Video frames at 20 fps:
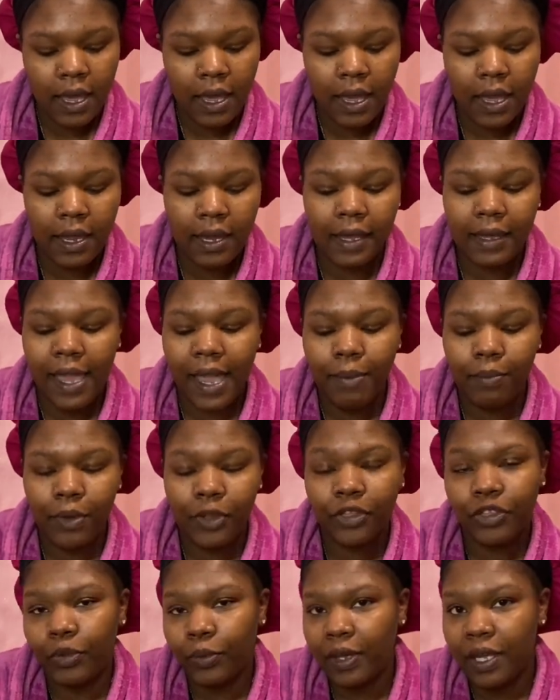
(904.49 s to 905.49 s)
and it came
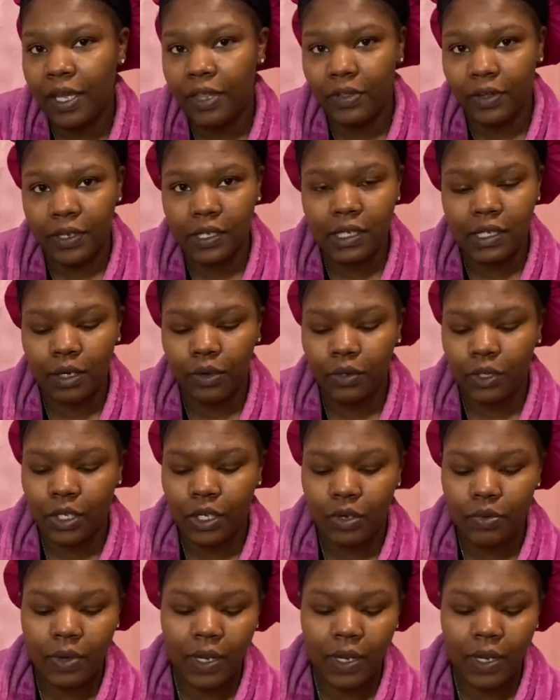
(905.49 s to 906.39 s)
with three. They're so cute,